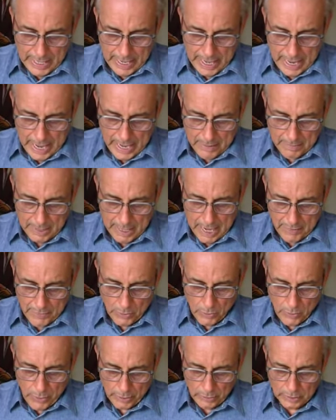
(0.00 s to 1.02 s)
And I'm going to have
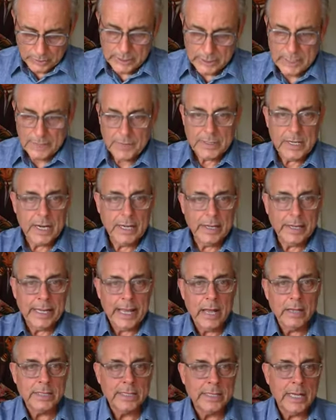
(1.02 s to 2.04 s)
a quick look, see if there's
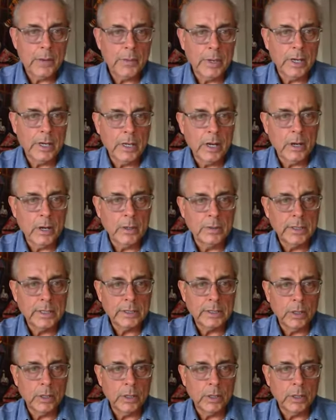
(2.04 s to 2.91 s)
anything else, and then we're going to let's